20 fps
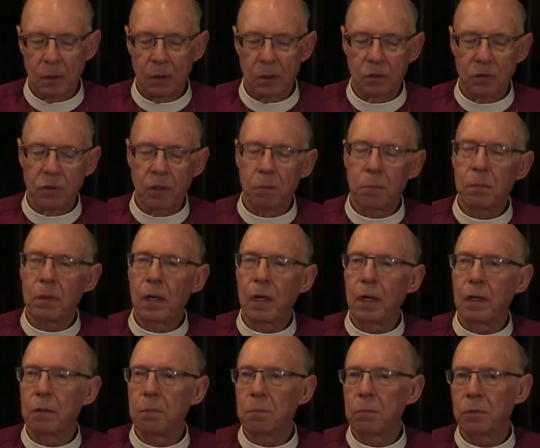
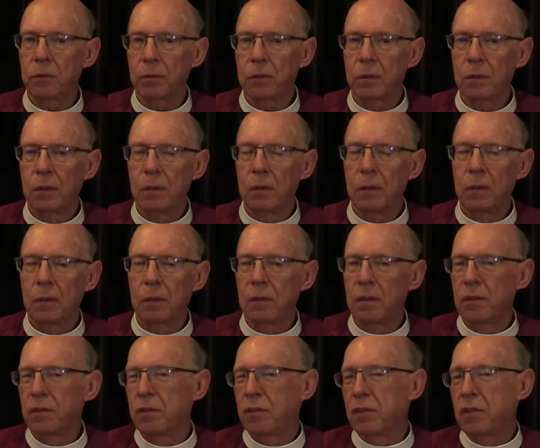Sometimes
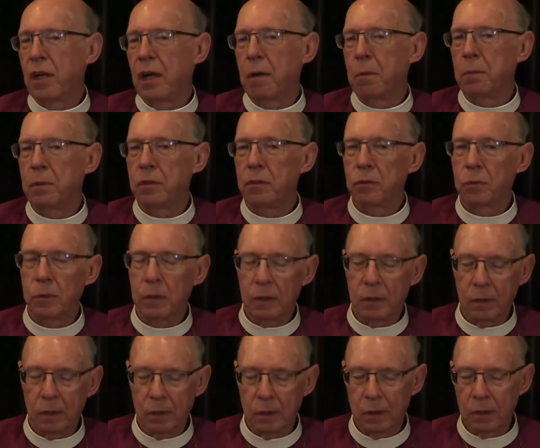this is how we
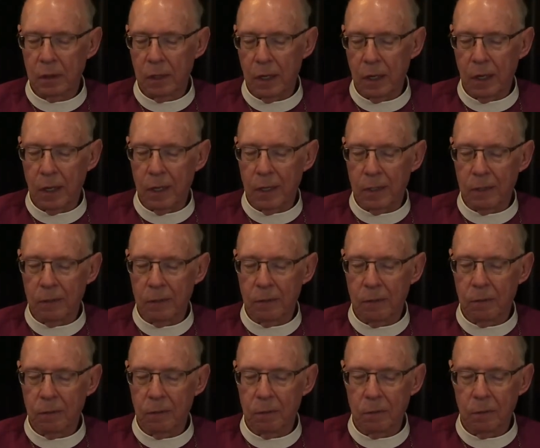treat God.
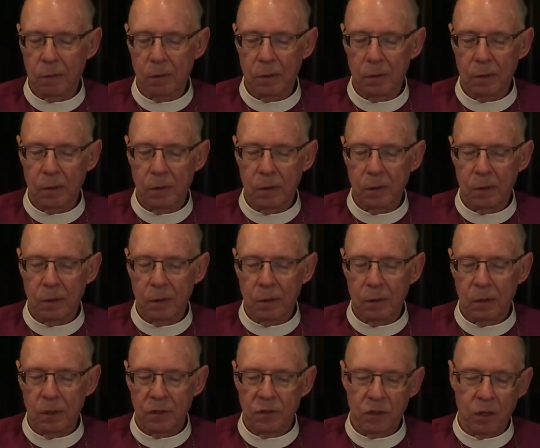
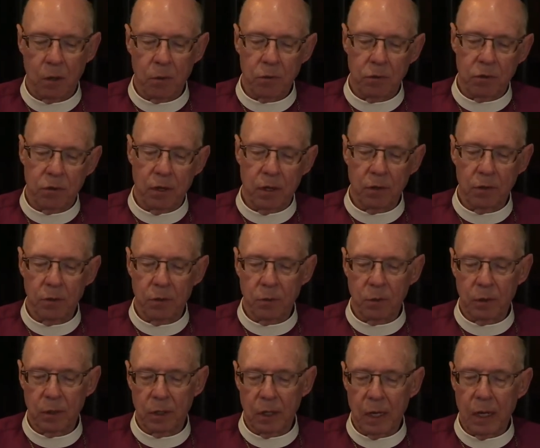It's all
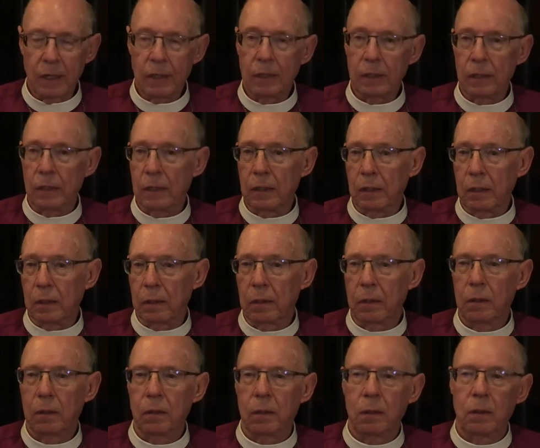thunder and lightning.
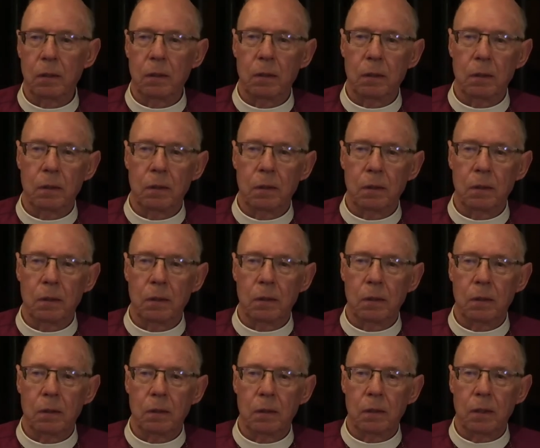
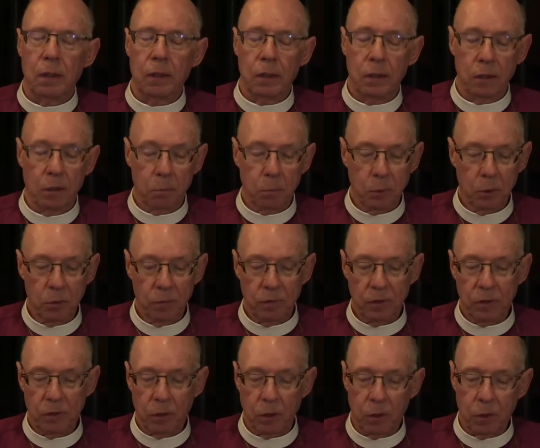And in the
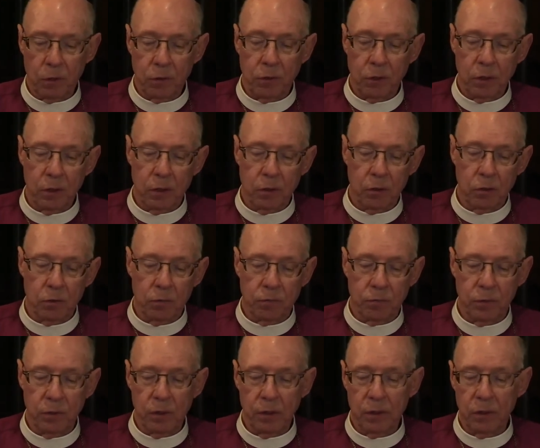movie, Dorothy and her
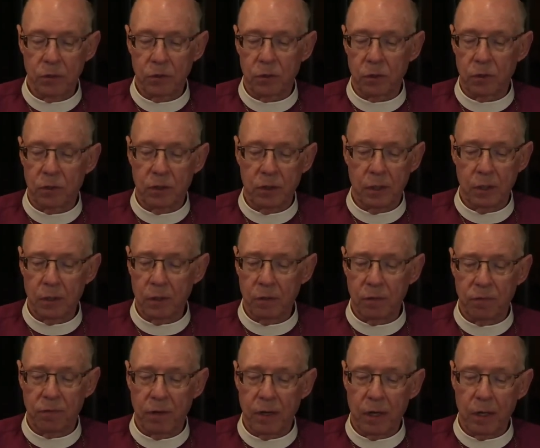friends are
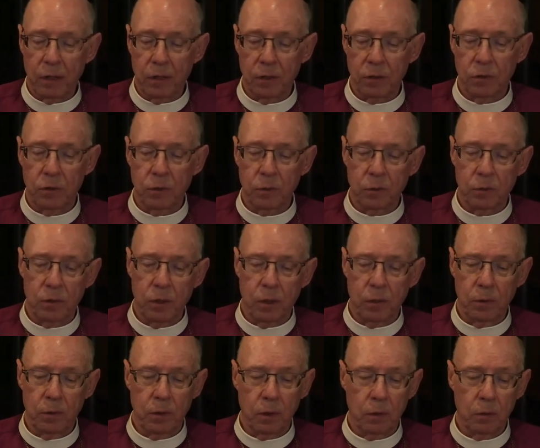terrified until
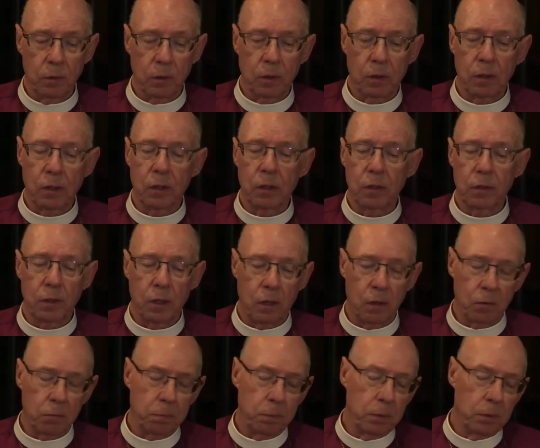Toto, the little
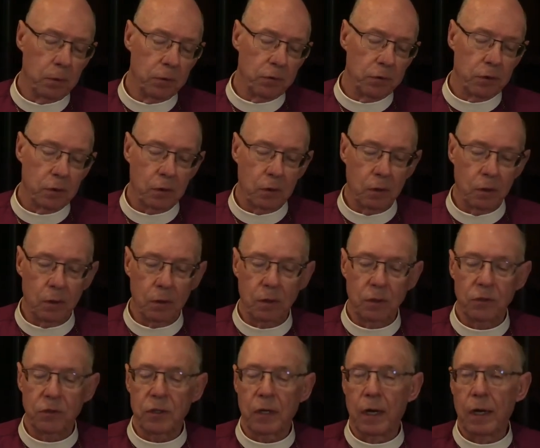dog, pulls the curtain
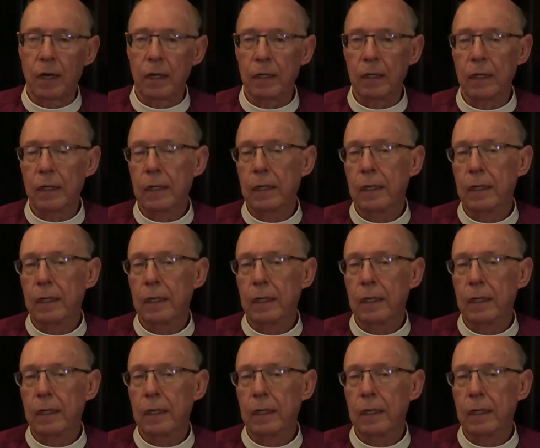aside